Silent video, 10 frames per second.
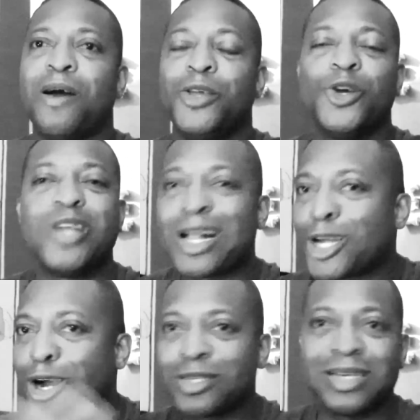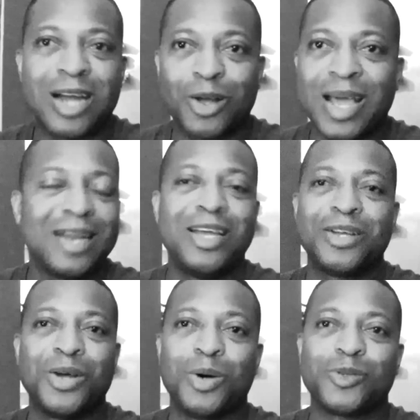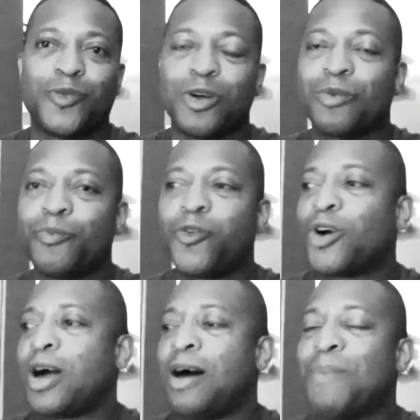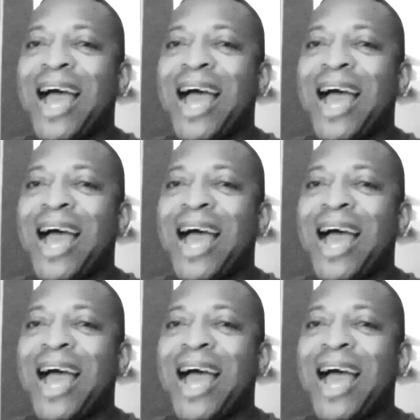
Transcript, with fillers: You're not cursing out any of those for, for um,